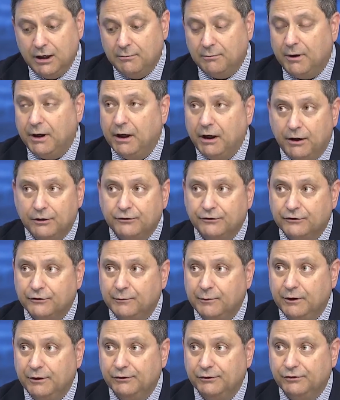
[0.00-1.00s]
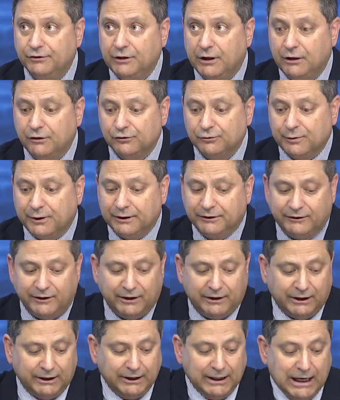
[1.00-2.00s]
by hundreds of millions of dollars by
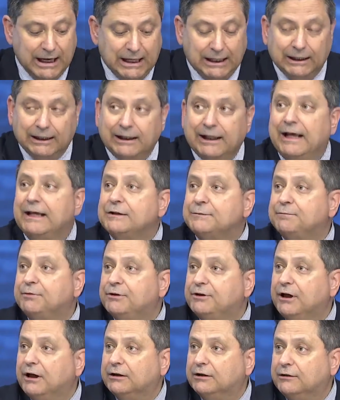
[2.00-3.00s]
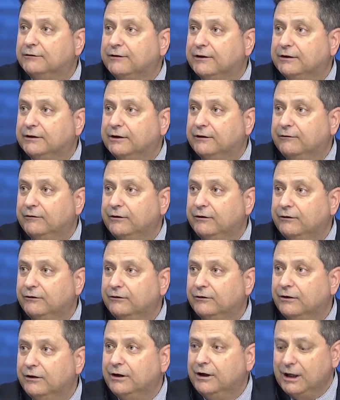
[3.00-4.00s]
taking less productive activities
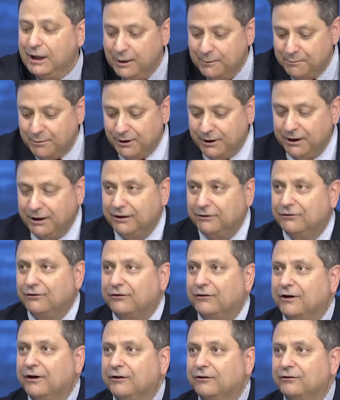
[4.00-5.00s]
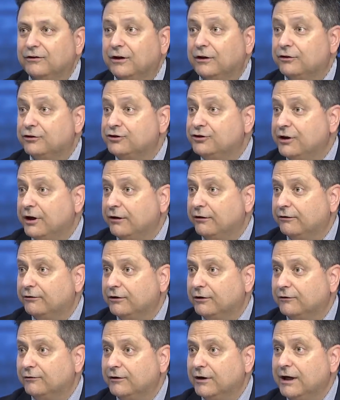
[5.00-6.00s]
and putting into things that are
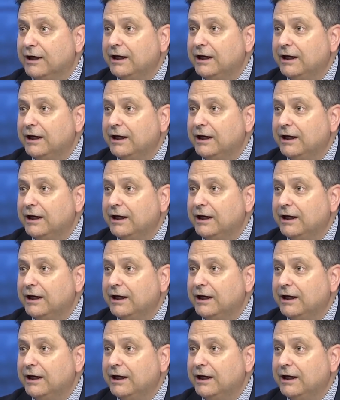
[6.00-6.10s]
generative,